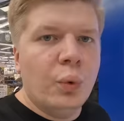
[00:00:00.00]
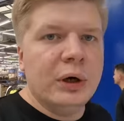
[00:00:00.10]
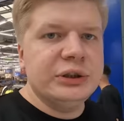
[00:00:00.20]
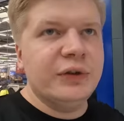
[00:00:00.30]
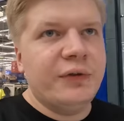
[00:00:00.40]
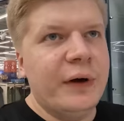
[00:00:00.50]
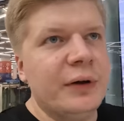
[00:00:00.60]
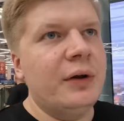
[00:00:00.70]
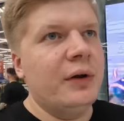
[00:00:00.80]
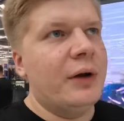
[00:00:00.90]
Ooh, I just
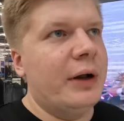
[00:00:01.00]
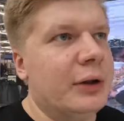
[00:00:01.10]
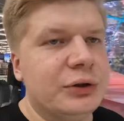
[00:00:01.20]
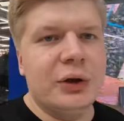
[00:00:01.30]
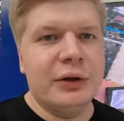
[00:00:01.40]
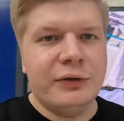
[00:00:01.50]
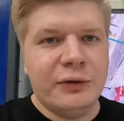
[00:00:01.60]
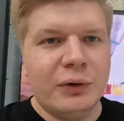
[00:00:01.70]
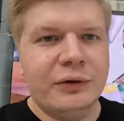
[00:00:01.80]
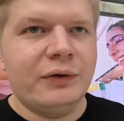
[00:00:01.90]
found another electronics store,